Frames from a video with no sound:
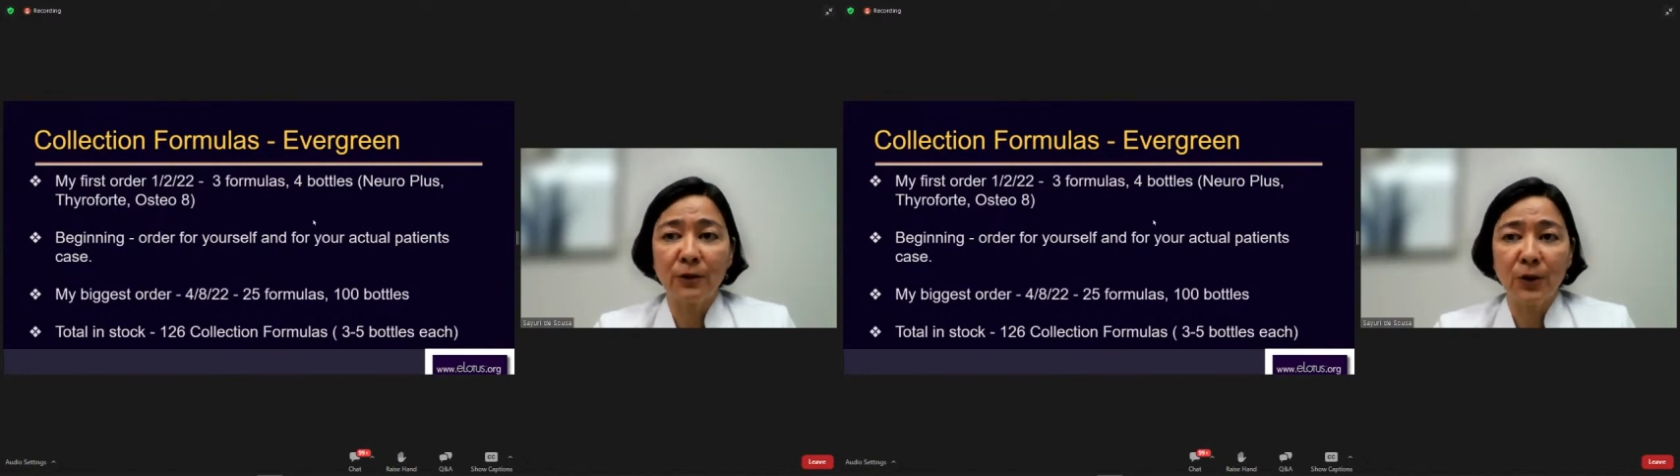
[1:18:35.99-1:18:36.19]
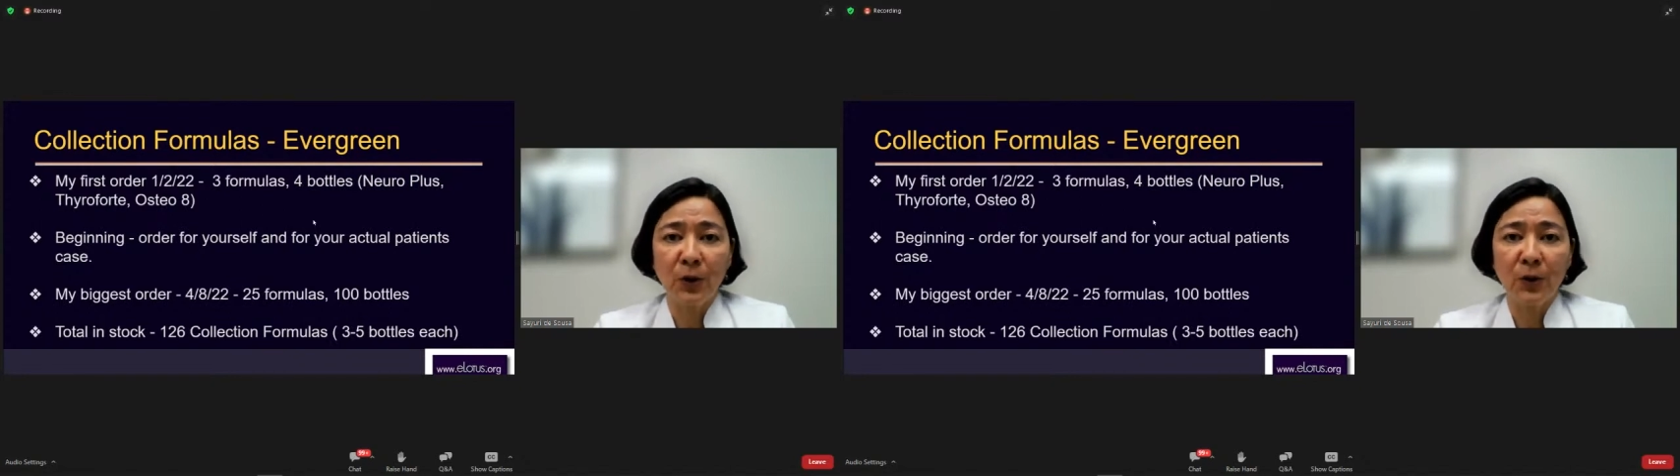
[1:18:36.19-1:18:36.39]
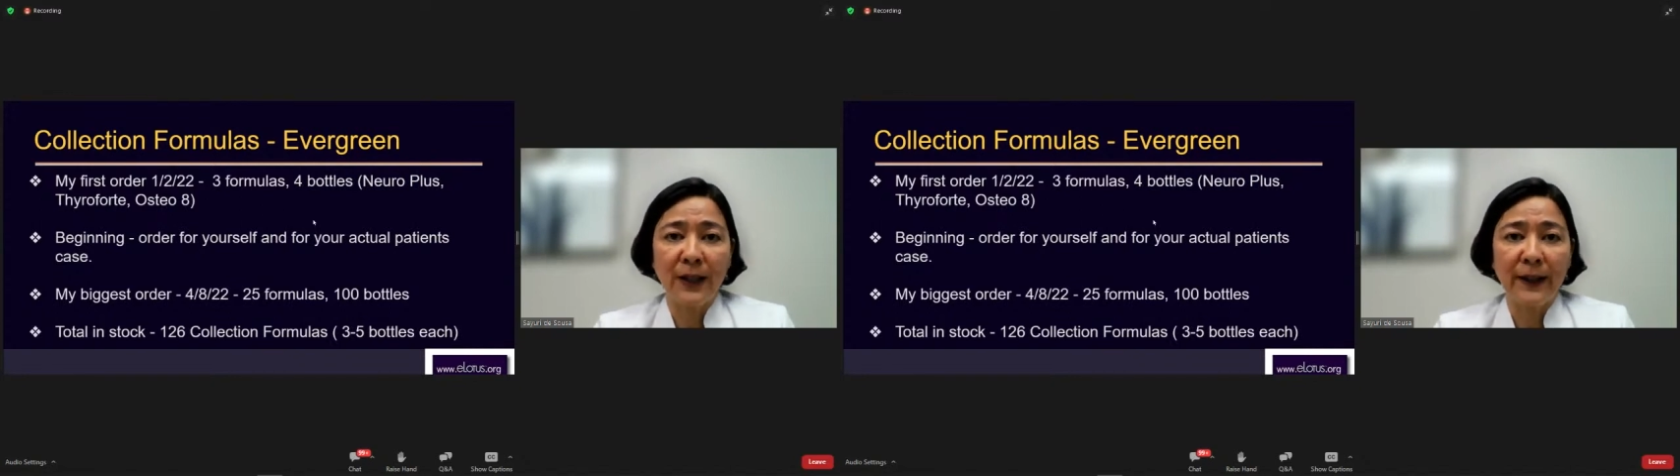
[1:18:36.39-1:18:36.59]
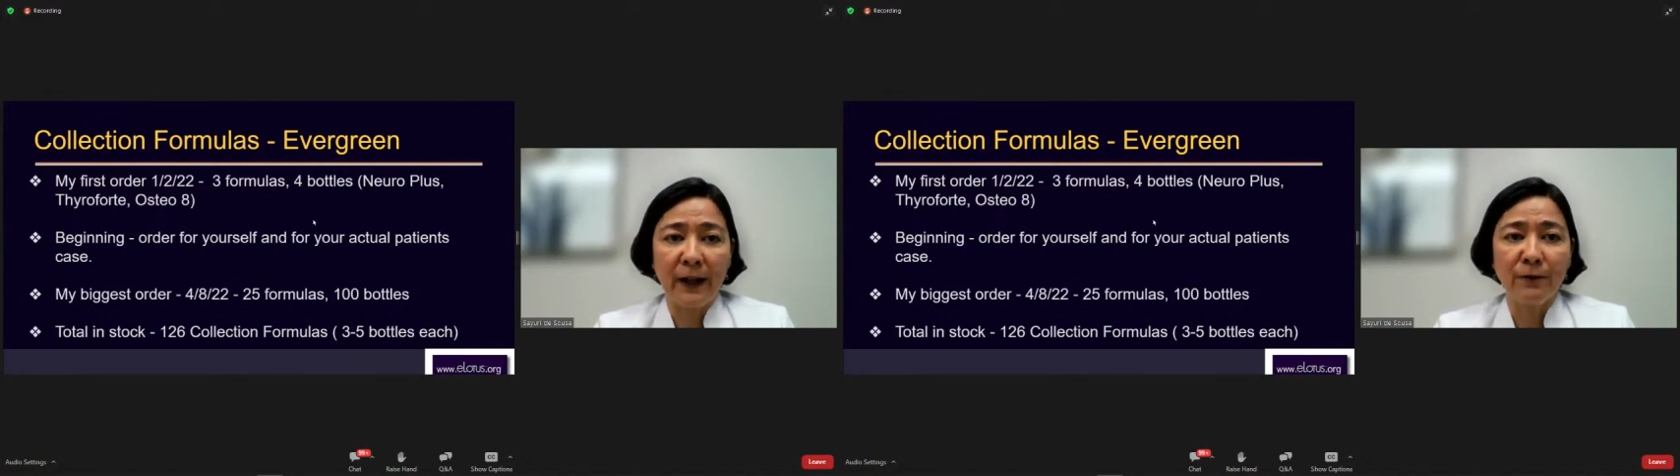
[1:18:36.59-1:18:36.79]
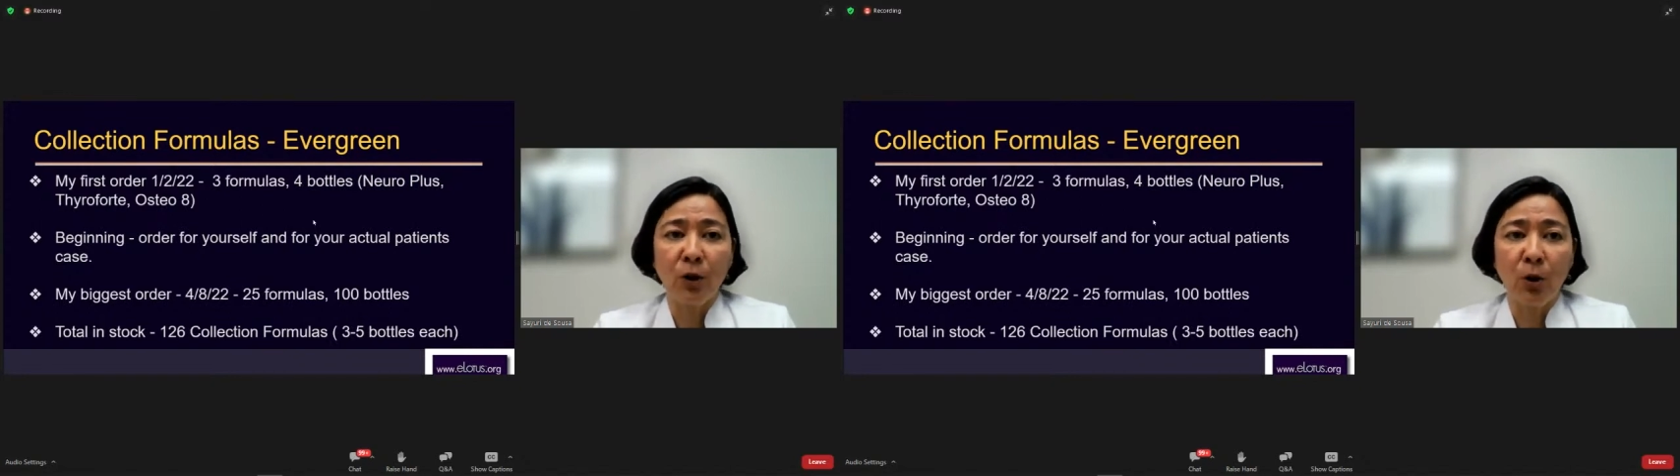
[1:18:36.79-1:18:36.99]
those that
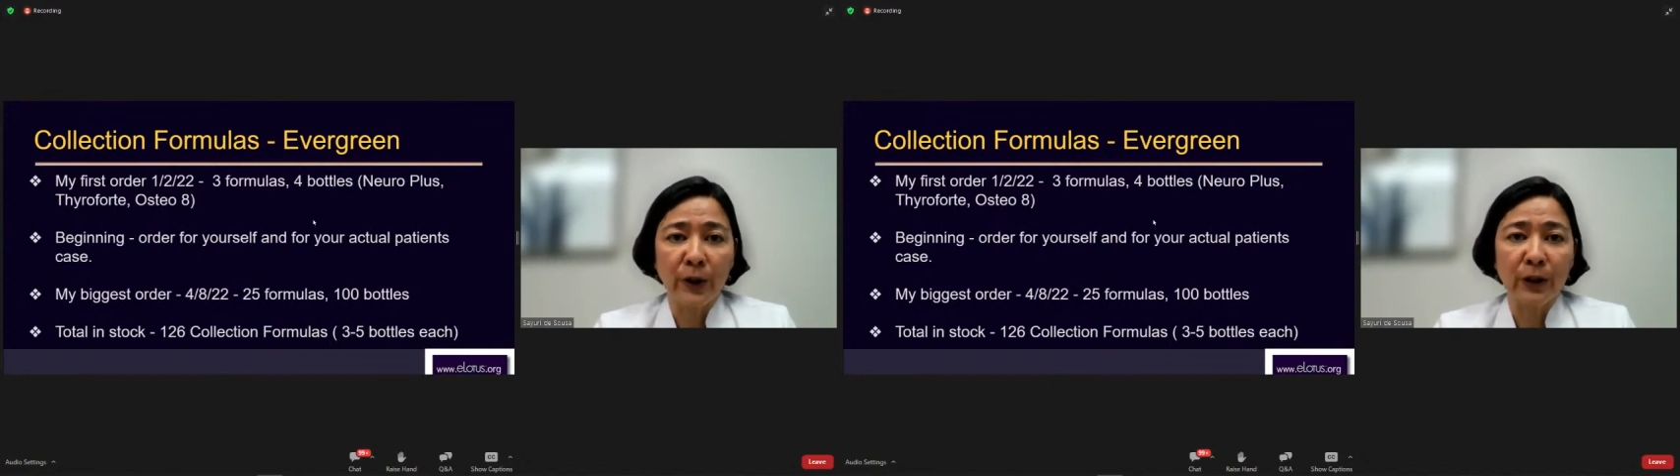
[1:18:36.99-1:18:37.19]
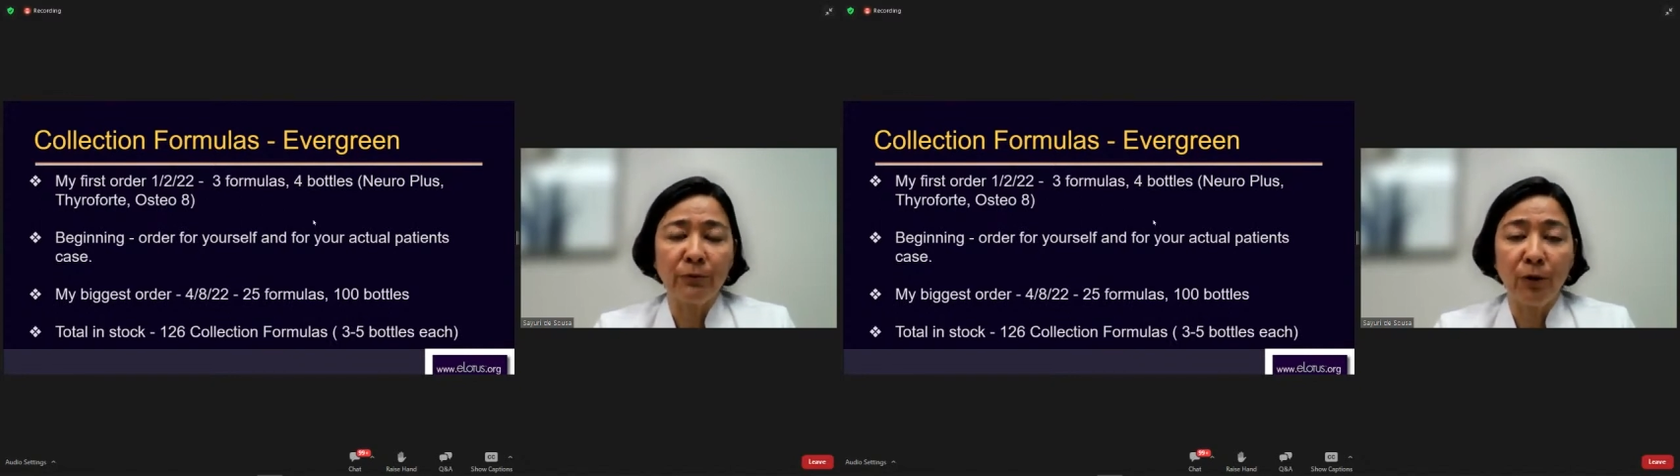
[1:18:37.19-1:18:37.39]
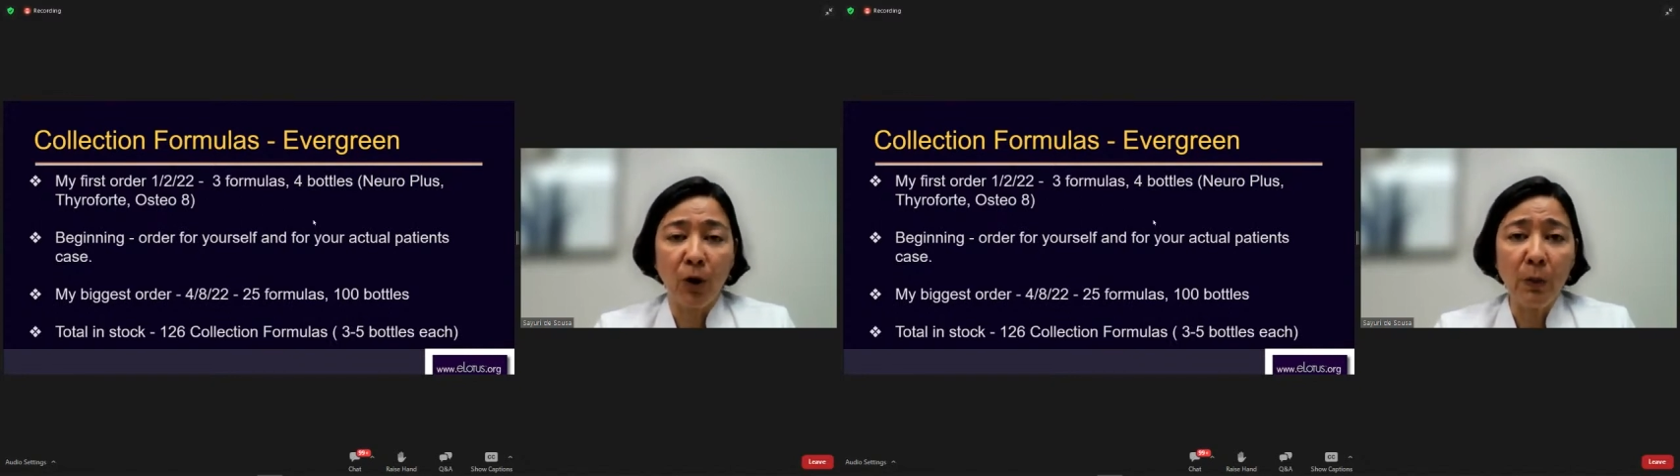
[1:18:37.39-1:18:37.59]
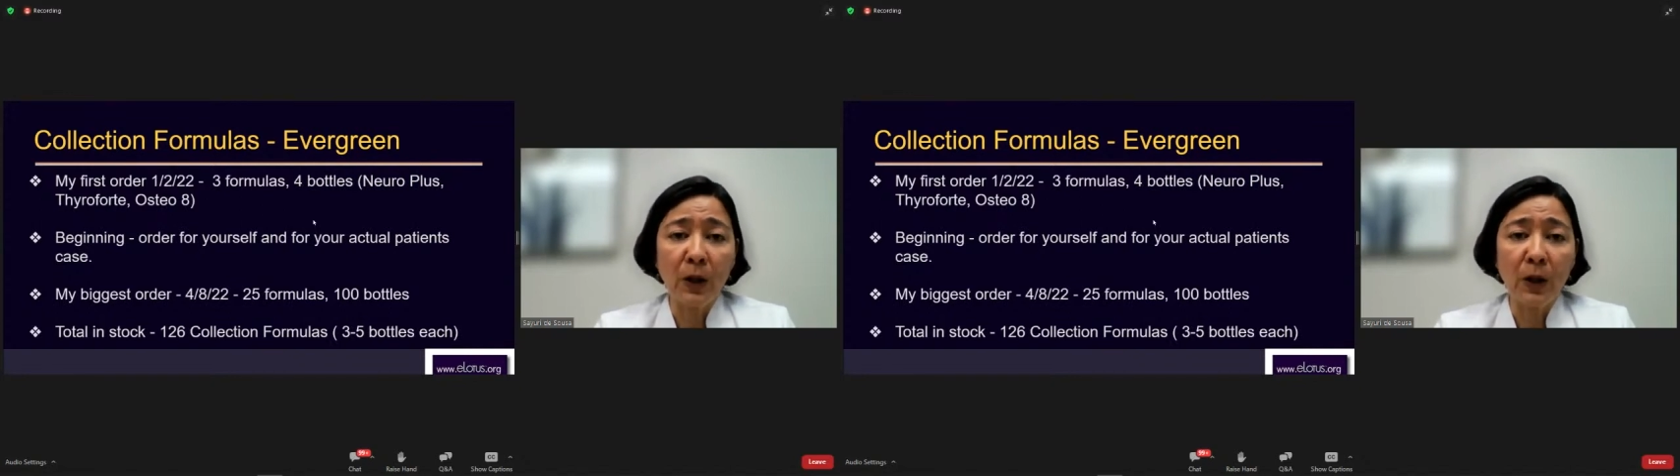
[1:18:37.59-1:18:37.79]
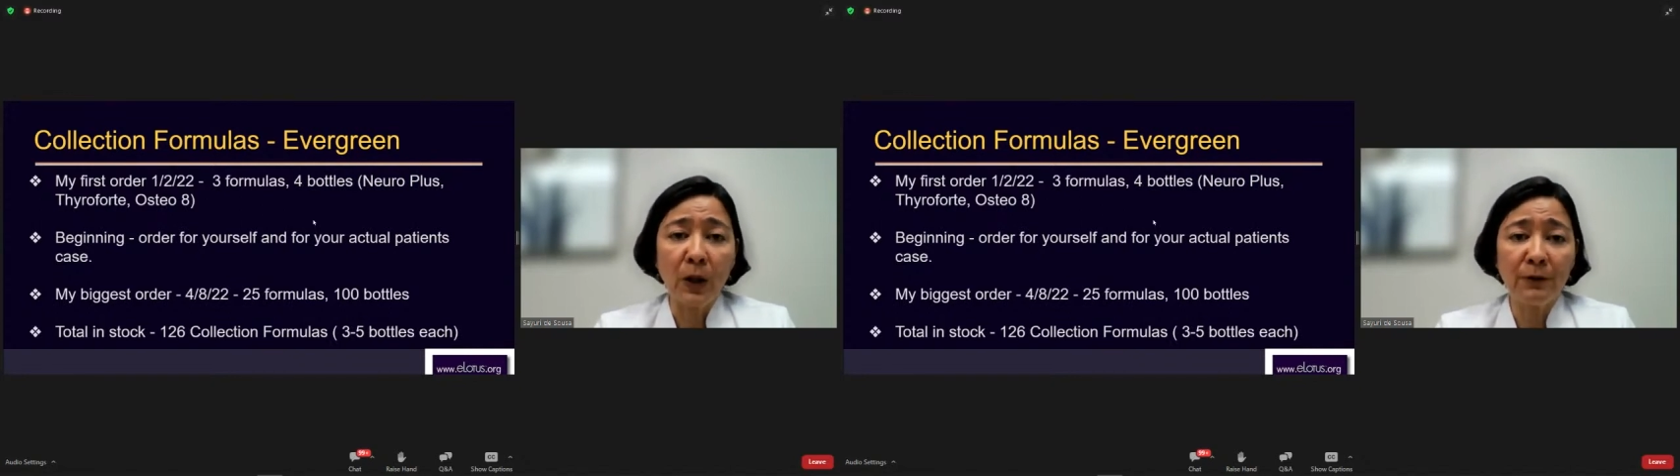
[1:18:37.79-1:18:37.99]
never ordered
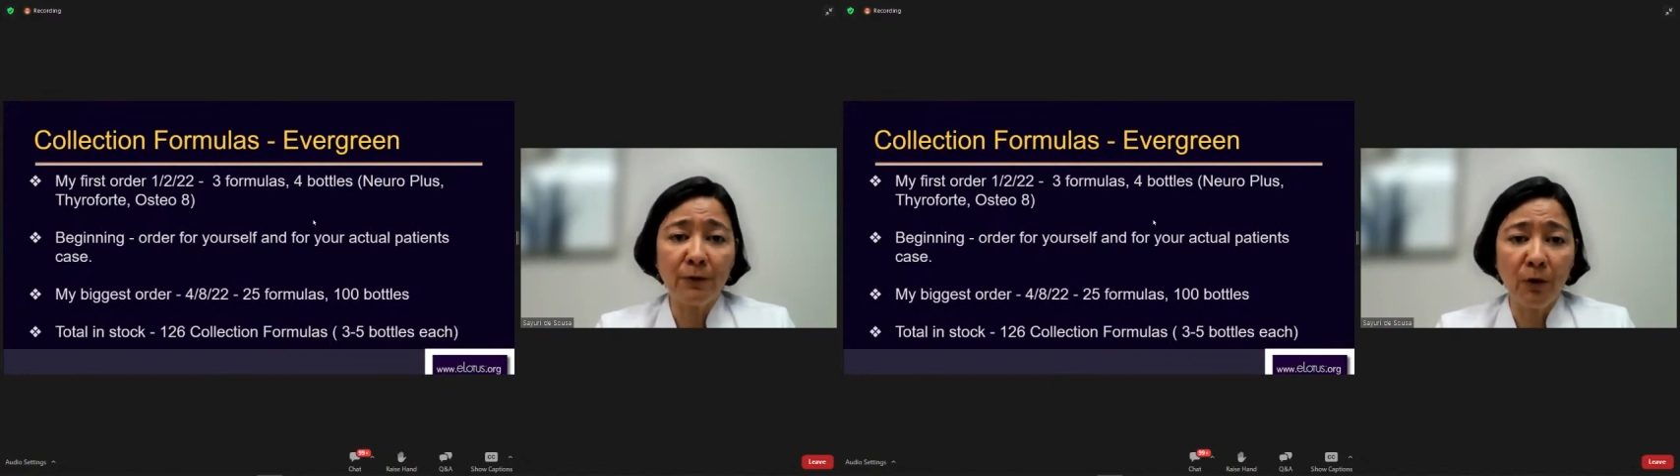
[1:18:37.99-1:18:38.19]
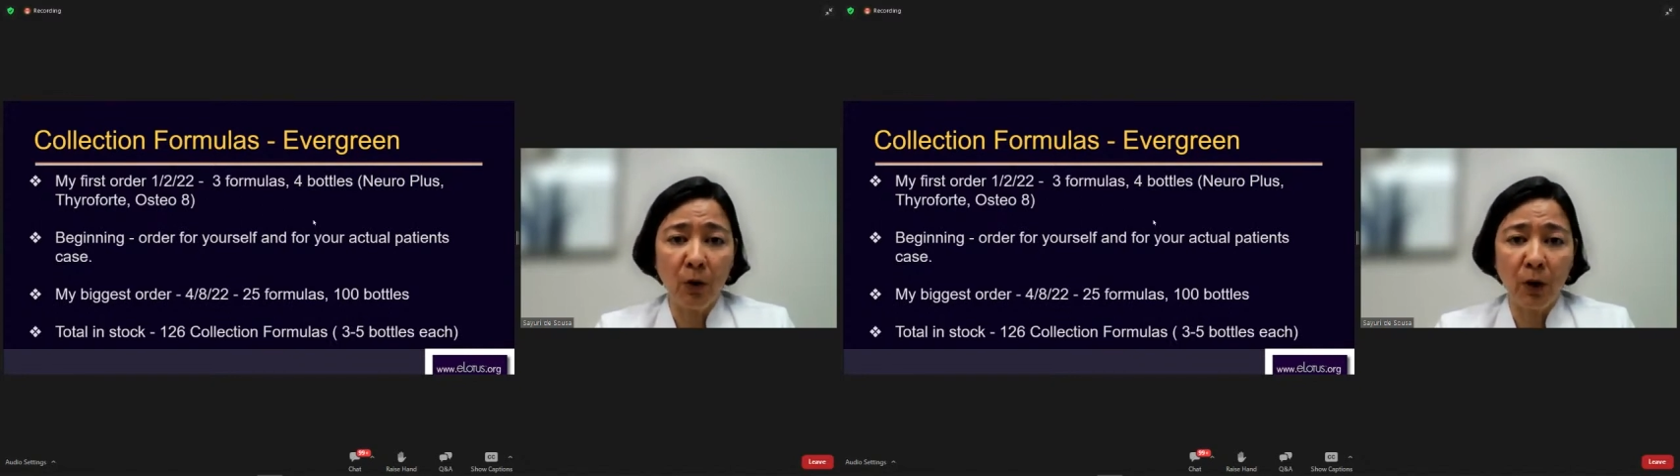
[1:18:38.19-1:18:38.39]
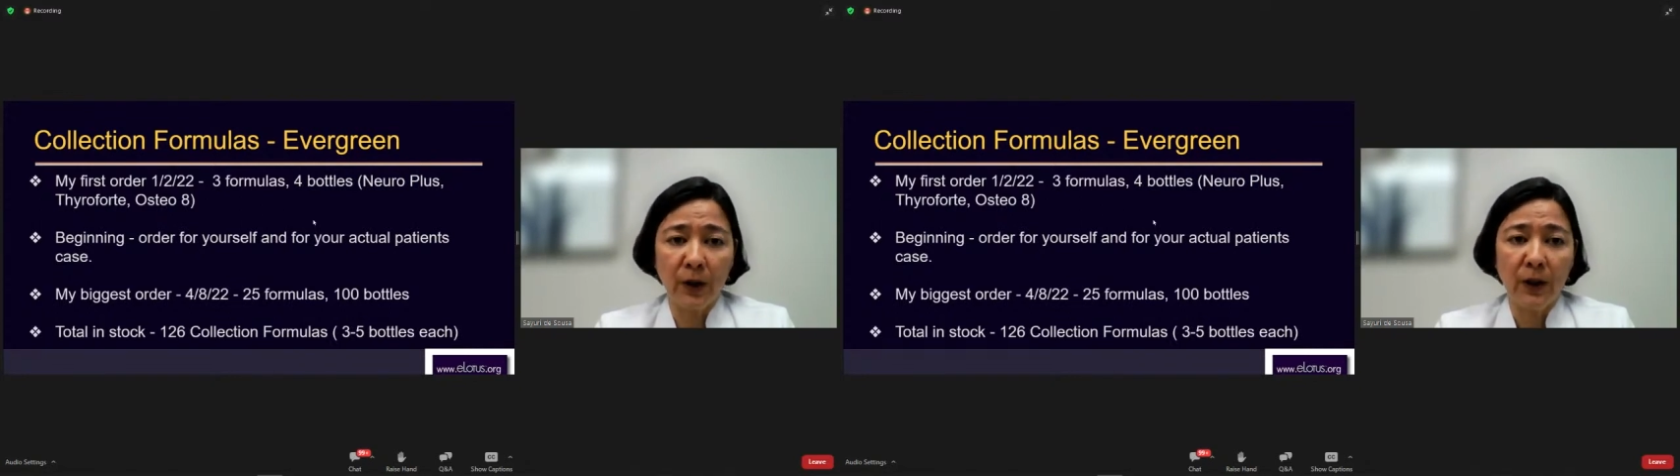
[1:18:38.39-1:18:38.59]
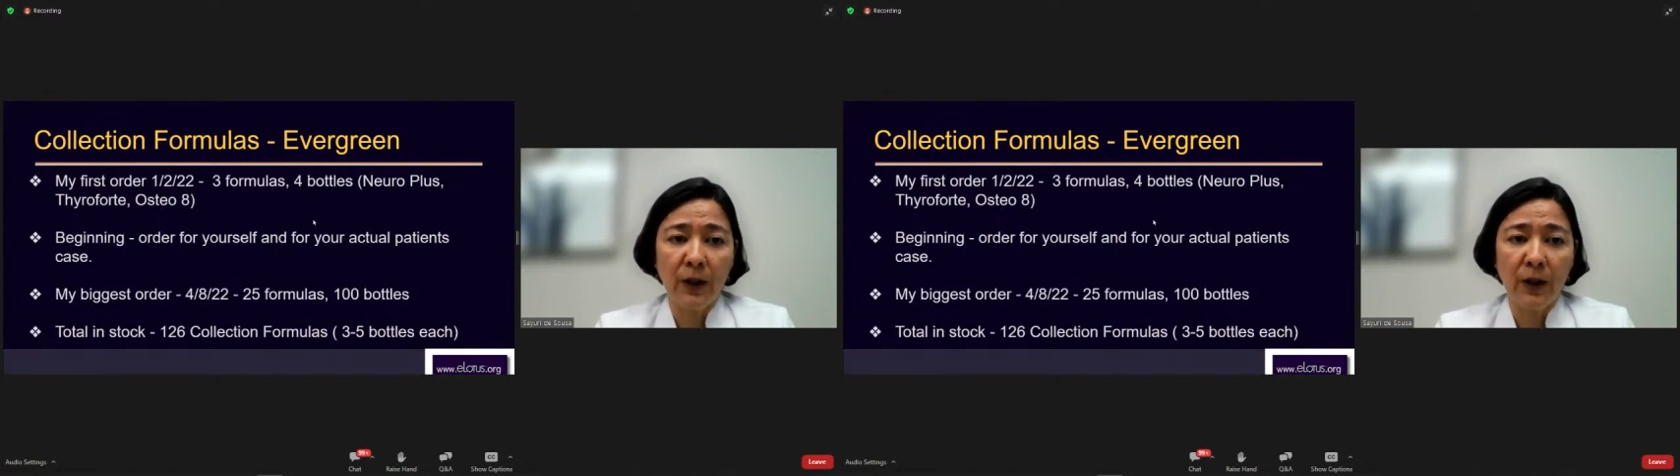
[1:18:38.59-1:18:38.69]
formulas before